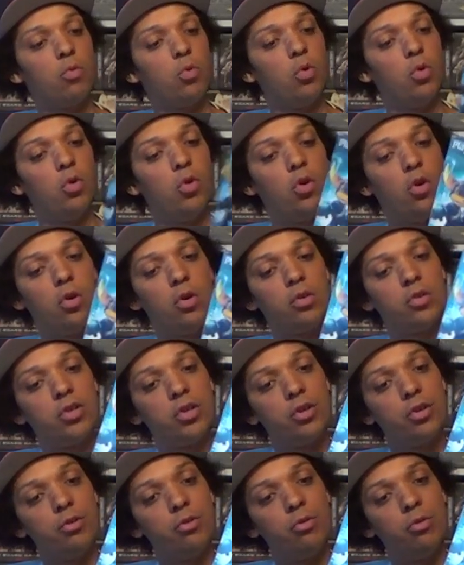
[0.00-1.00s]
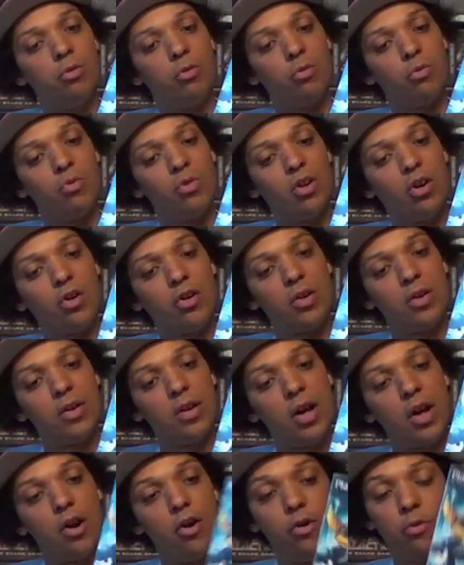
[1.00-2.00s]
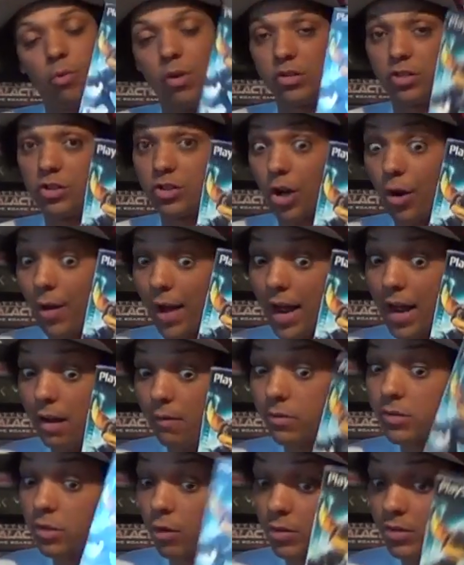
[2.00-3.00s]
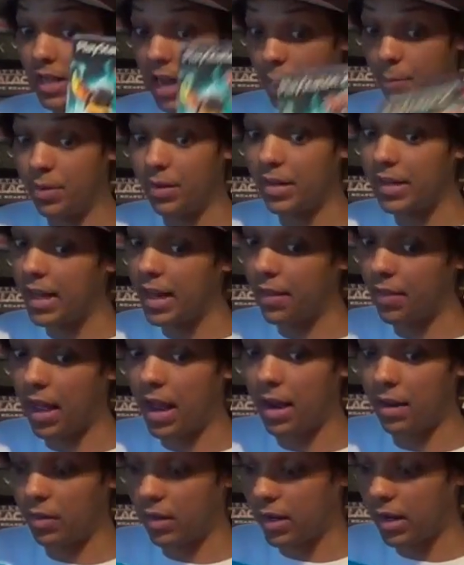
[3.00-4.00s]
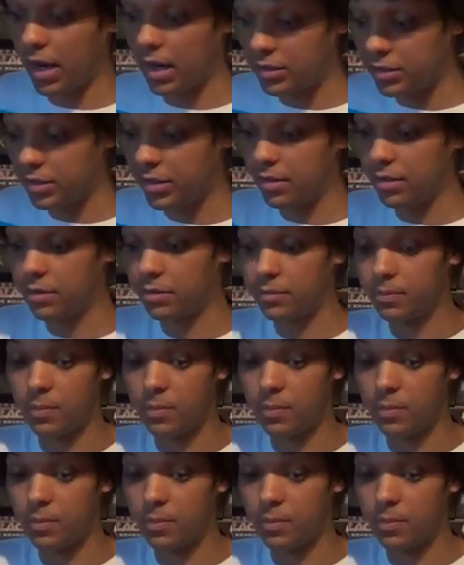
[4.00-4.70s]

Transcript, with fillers: Lock 2 or Lock and Load, which I don't have, so I was happy to get that in the collection.